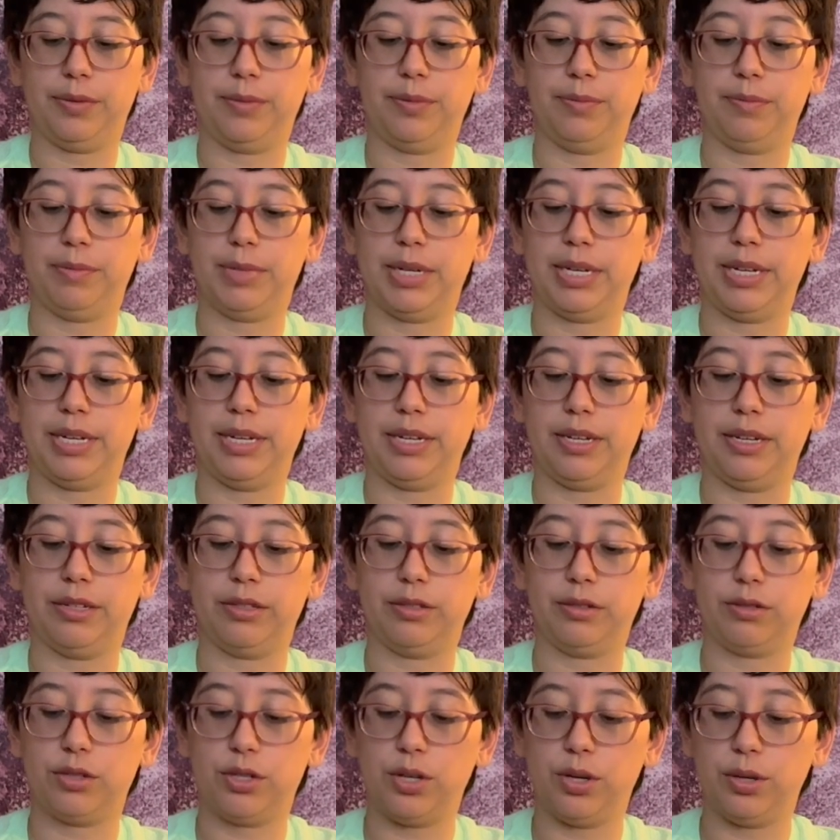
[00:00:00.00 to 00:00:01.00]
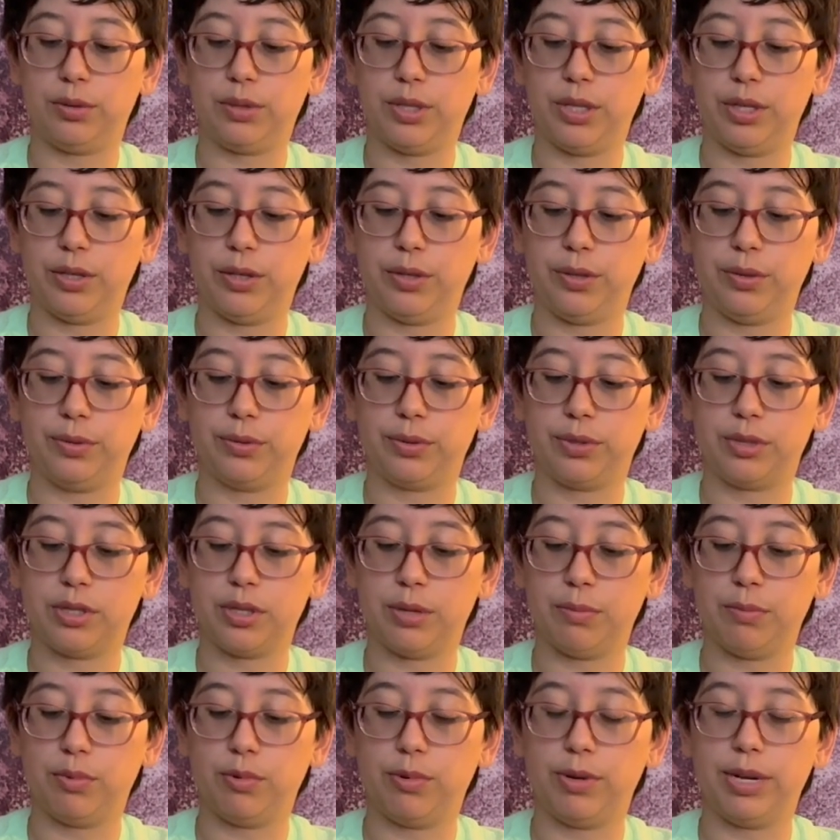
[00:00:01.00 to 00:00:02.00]
my Tokyo
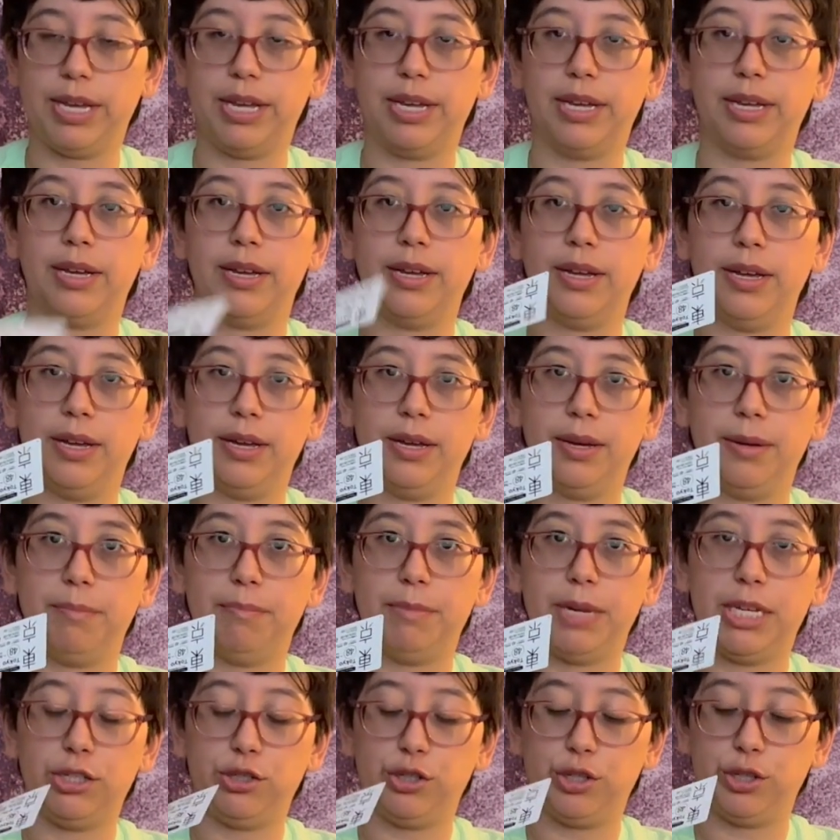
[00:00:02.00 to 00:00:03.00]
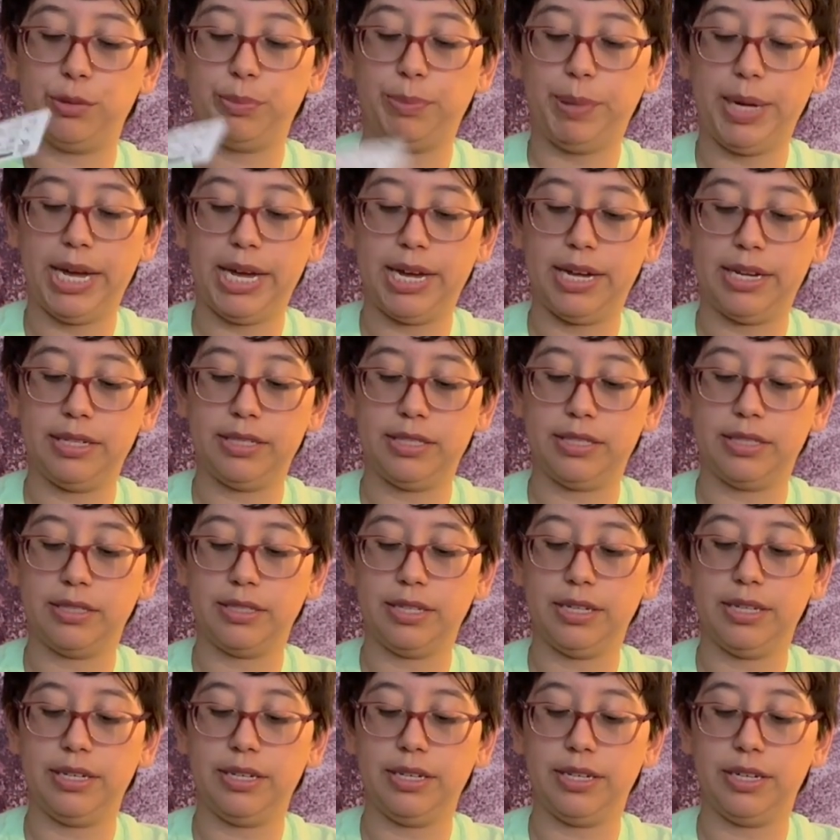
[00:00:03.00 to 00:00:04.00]
subway metro pass
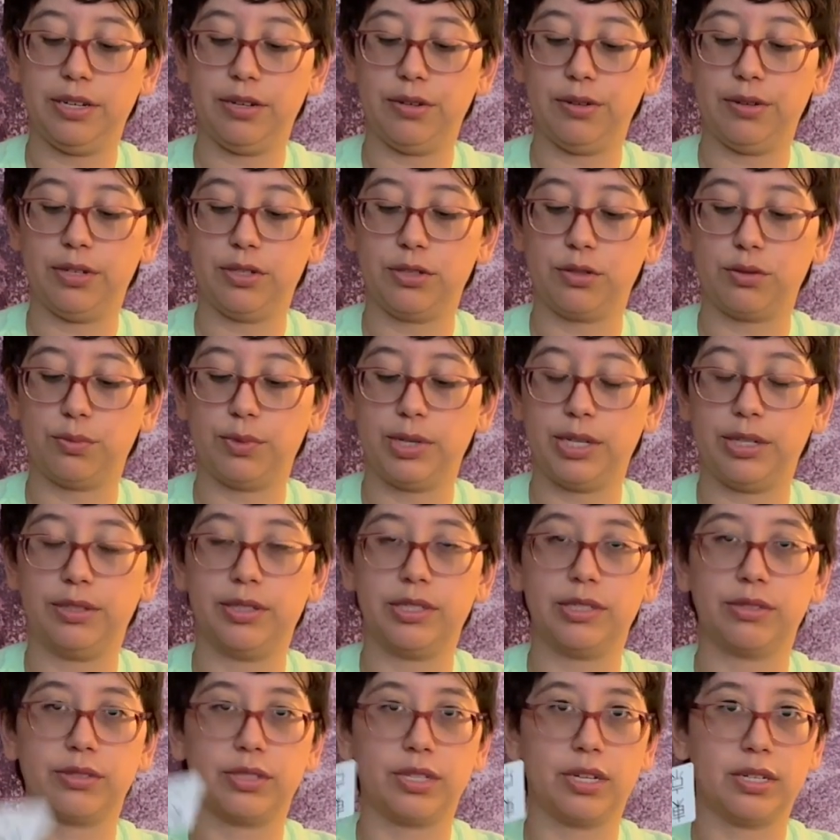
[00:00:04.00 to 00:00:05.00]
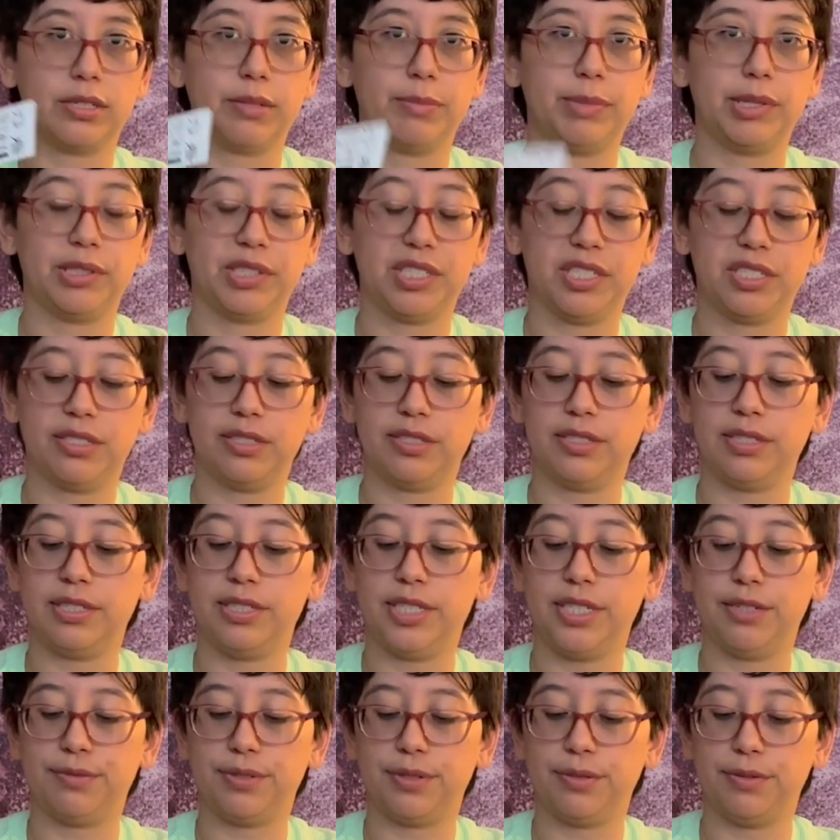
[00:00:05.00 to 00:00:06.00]
in here as well. I'll talk about this in a
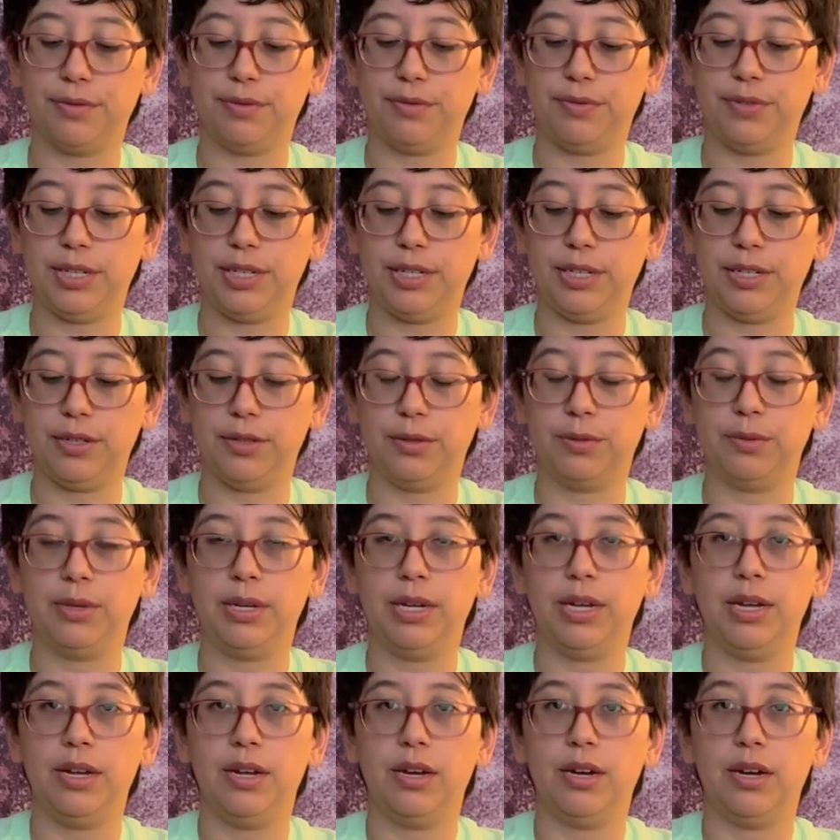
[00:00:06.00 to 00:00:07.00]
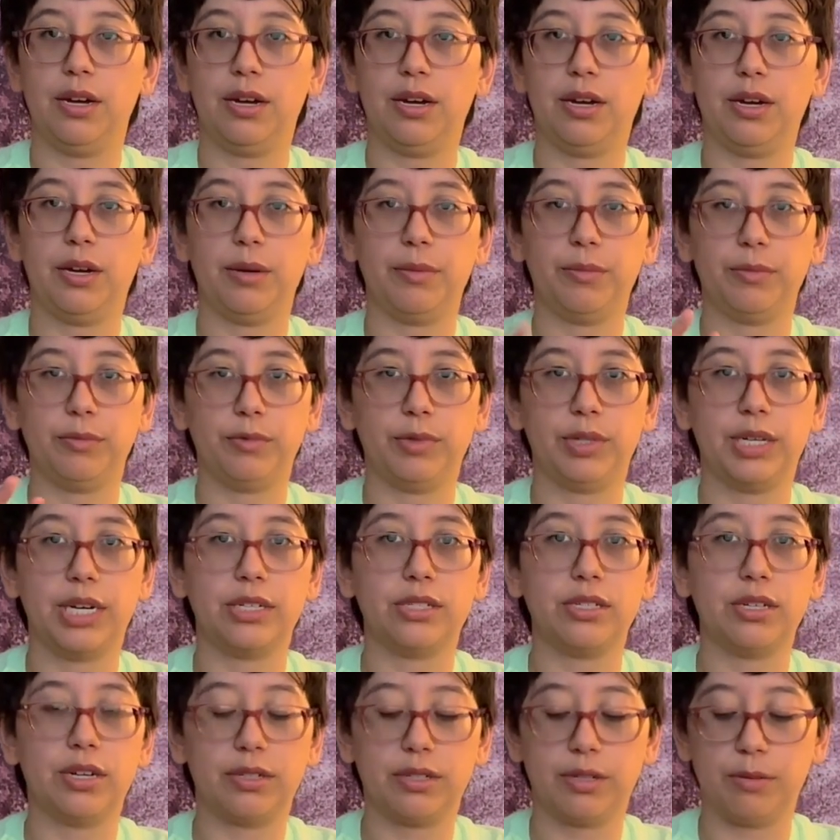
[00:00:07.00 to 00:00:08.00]
different video when I
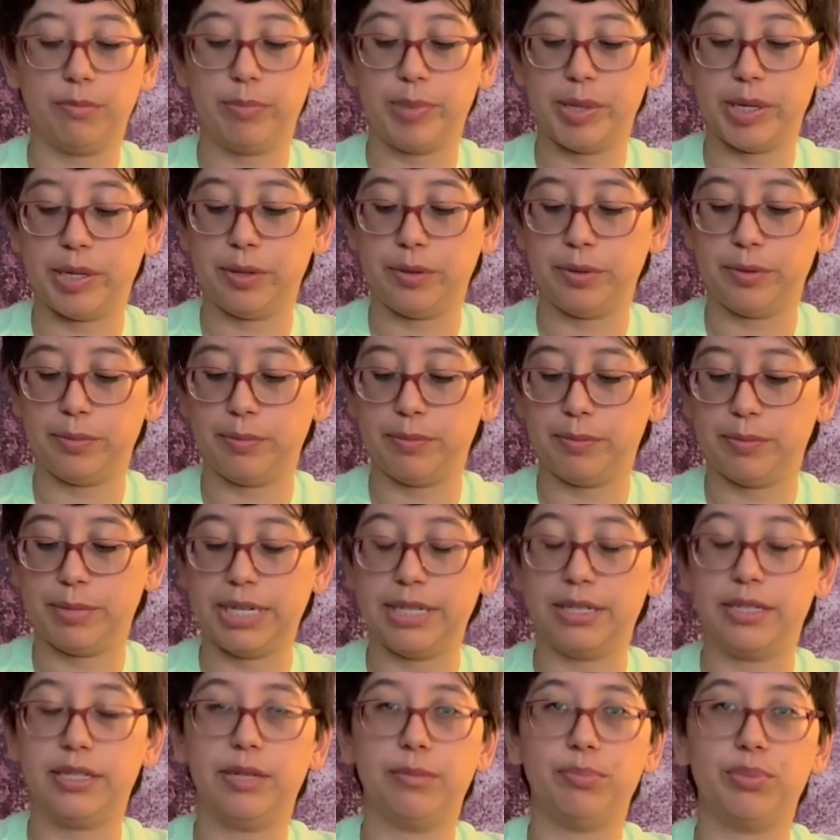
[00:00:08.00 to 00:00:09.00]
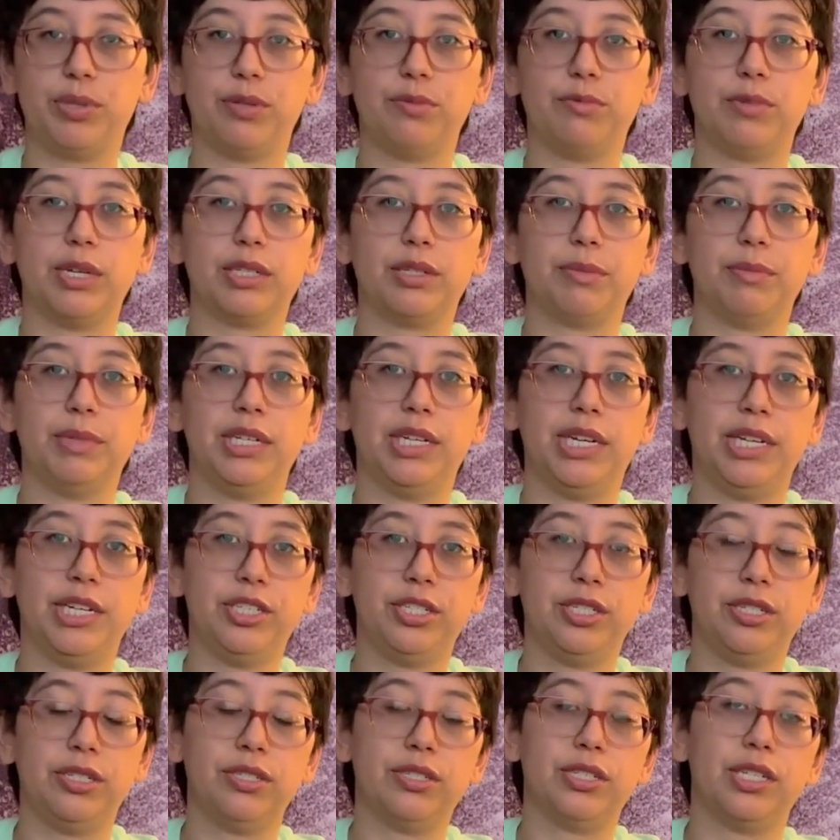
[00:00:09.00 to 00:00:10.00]
talk about my tips and
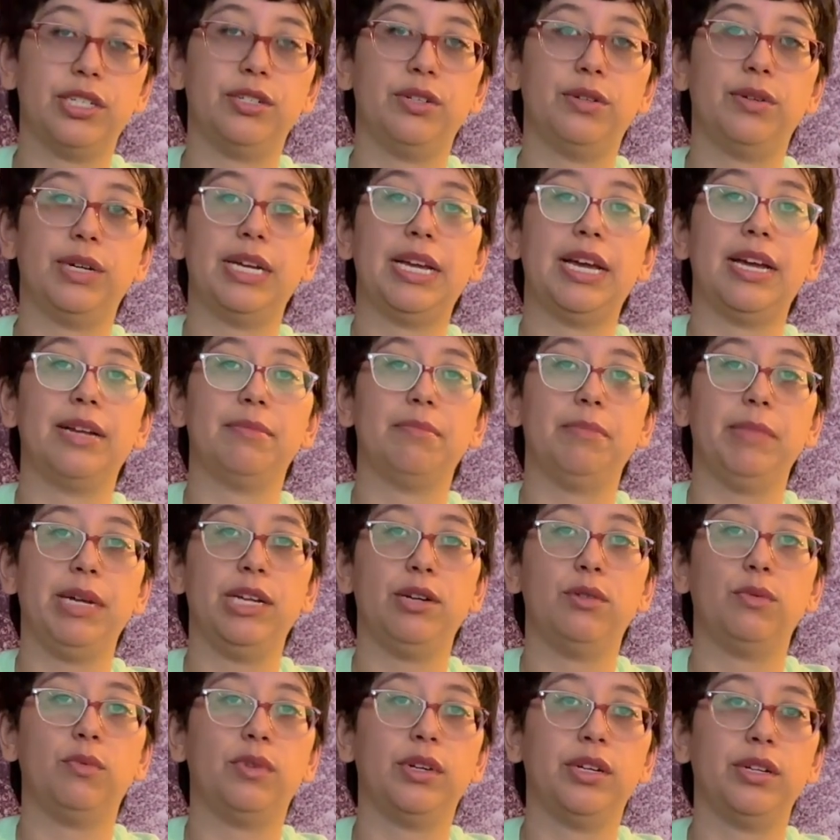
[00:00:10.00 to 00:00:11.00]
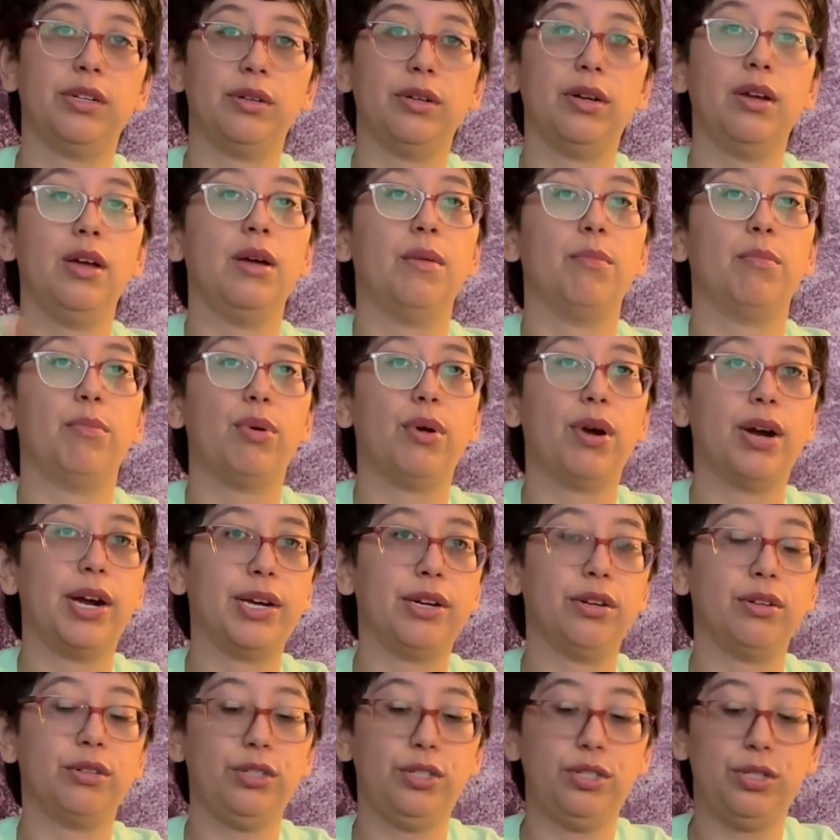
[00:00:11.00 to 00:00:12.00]
recommendations. I know I had made one
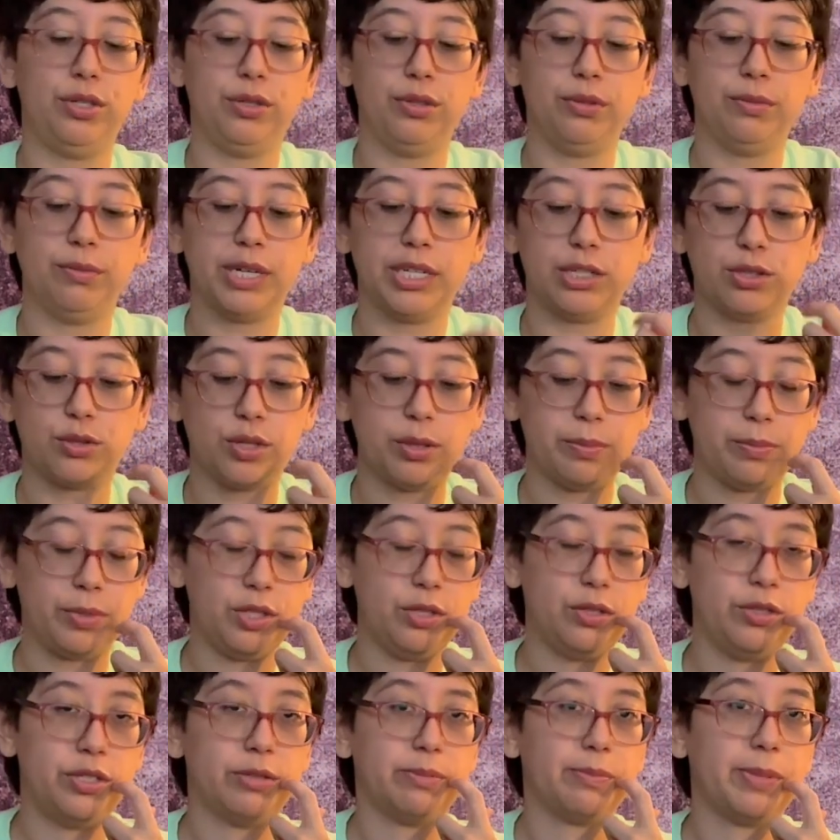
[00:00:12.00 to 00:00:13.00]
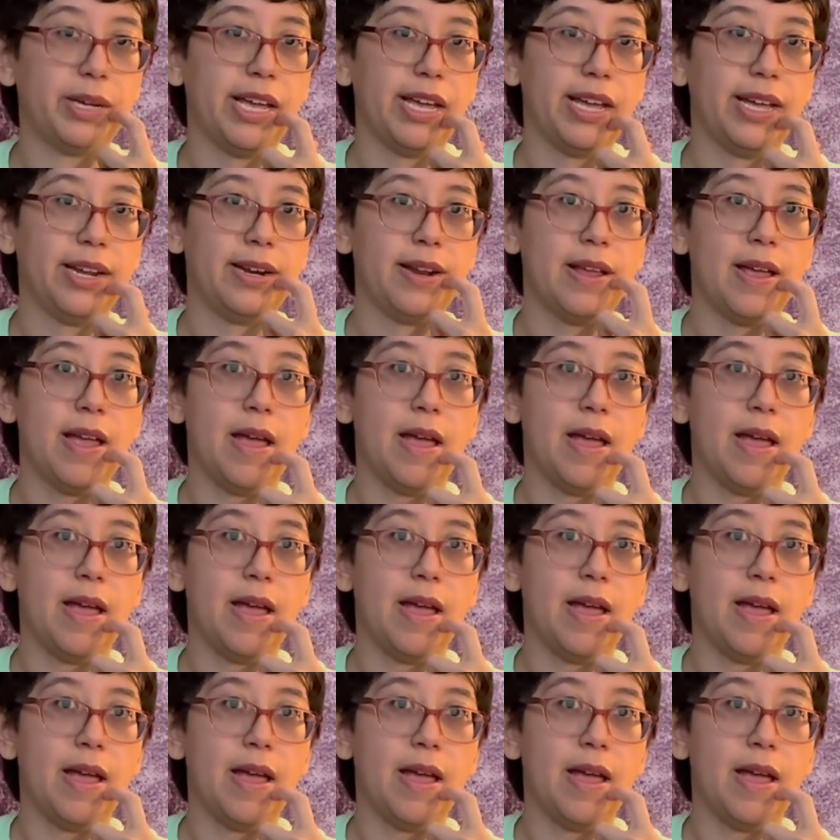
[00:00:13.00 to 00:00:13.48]
prior to my trip to Japan,